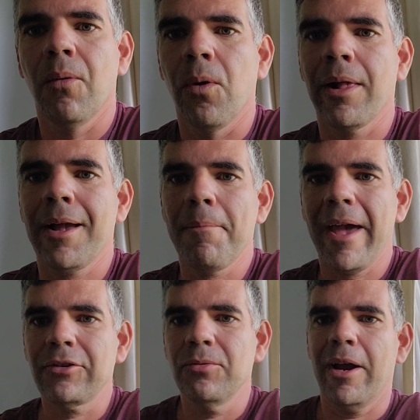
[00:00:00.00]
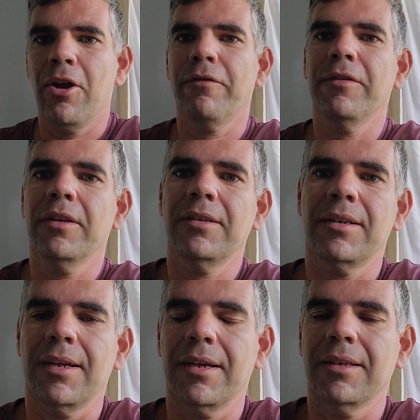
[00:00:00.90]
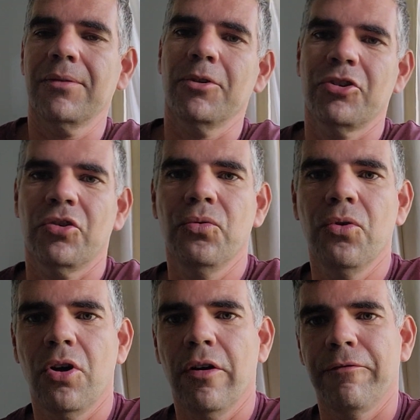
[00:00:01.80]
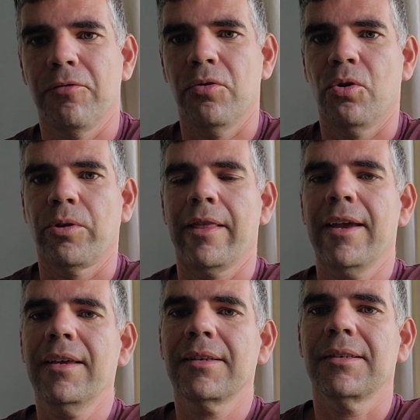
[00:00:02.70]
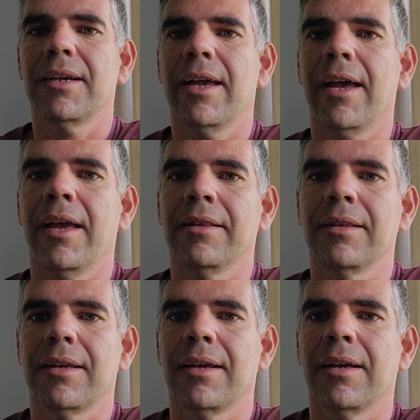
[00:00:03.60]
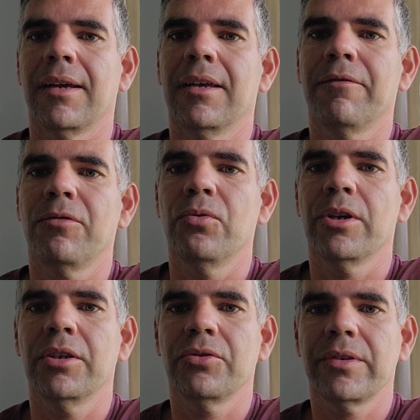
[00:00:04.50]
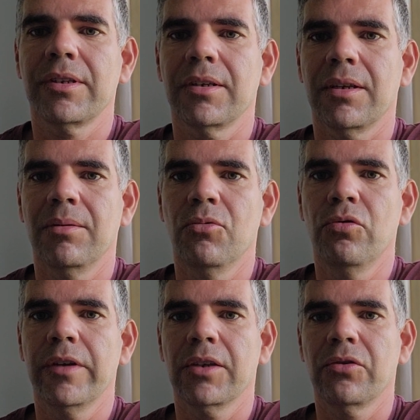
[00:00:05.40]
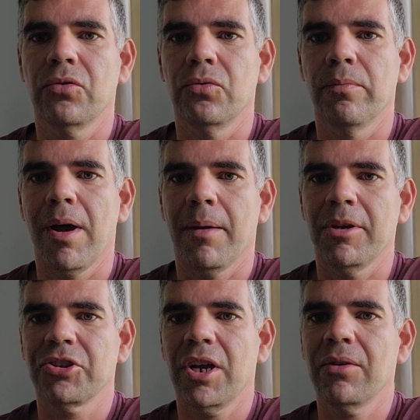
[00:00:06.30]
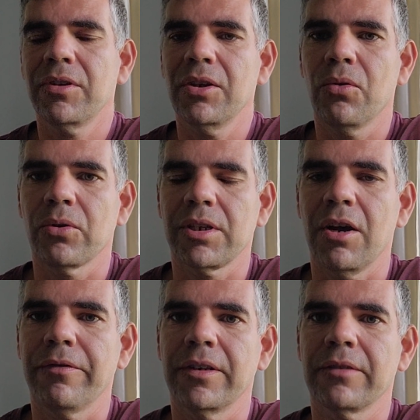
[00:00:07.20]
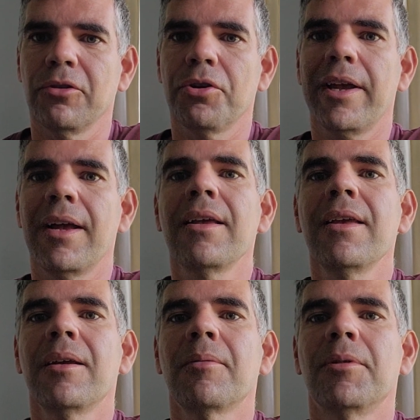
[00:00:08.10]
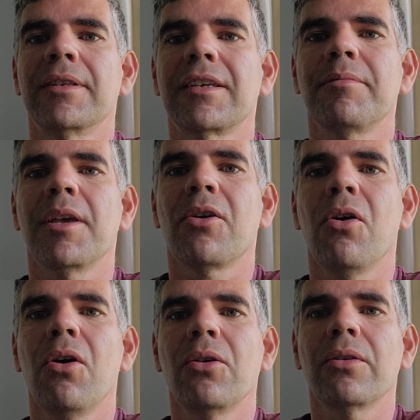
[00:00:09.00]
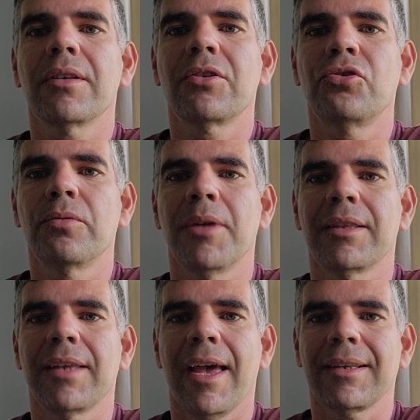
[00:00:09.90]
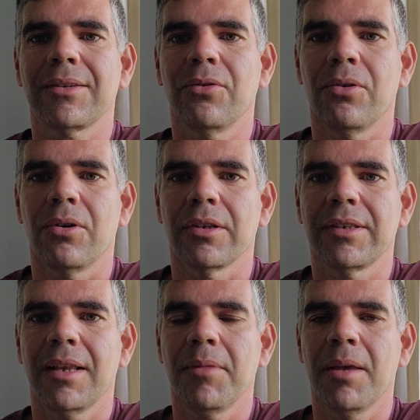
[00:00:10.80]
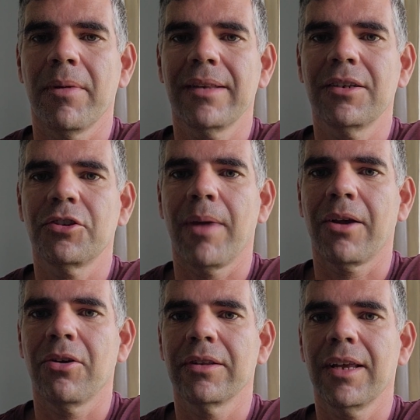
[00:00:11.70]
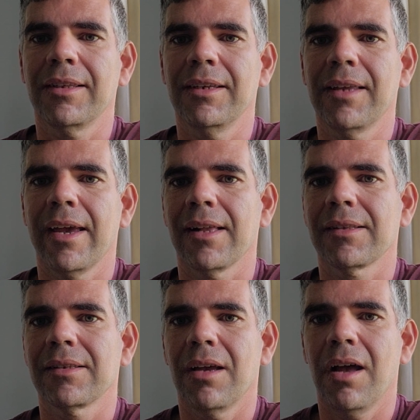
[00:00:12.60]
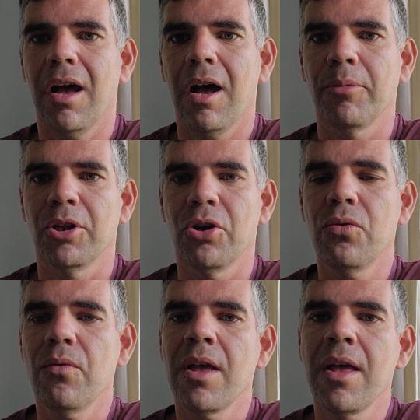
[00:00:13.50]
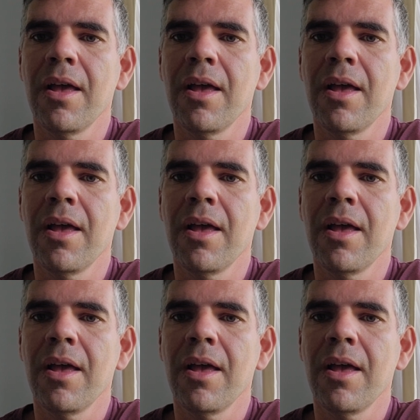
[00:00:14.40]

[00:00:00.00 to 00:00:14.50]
Welcome back to my office. This was the tour of Verona Lakes, and if you are interested in moving to Palm Beach County or Southeast Florida, please give me a call, shoot me a text, or send me a message. My contact details are below.